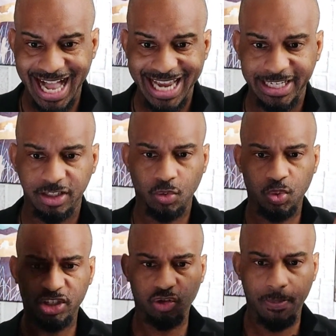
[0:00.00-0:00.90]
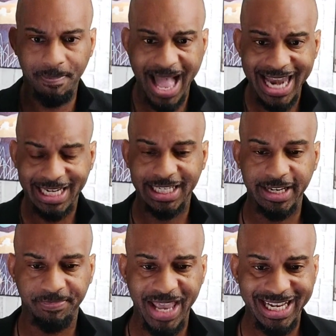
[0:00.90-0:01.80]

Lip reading: guidance would dramatically